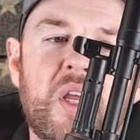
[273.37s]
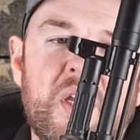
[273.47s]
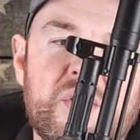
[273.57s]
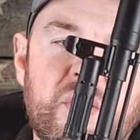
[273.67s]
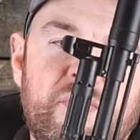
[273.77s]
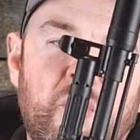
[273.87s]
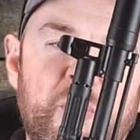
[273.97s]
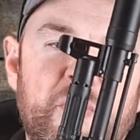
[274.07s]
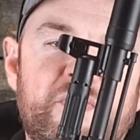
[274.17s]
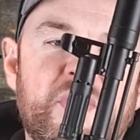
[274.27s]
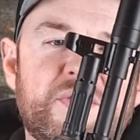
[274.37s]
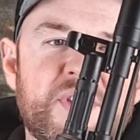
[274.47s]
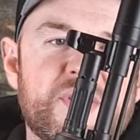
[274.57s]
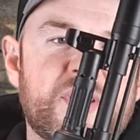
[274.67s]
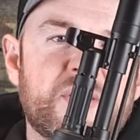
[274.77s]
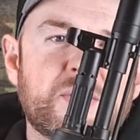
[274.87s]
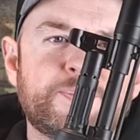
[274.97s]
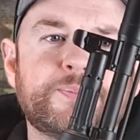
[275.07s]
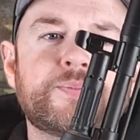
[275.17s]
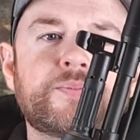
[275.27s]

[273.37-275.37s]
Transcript: It's a 4150 steel.